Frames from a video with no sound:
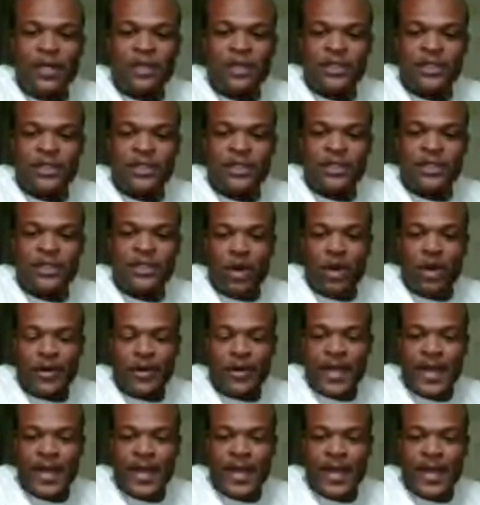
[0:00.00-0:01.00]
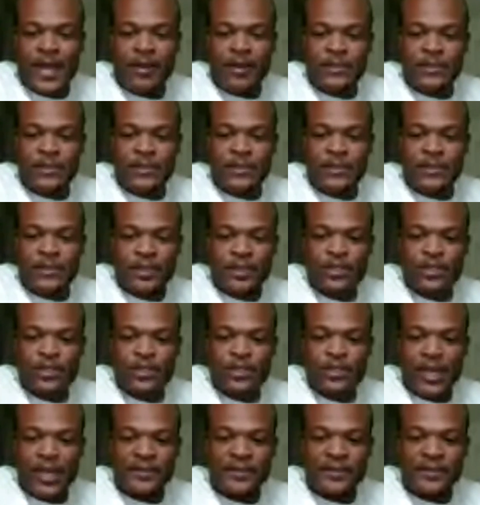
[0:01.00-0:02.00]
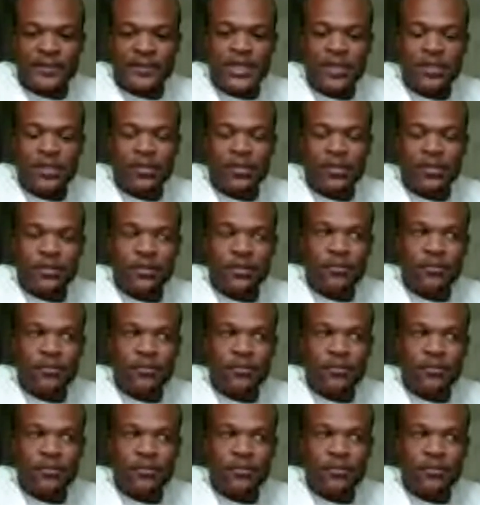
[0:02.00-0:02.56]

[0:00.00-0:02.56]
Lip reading: since you already had a membership, because I've seen,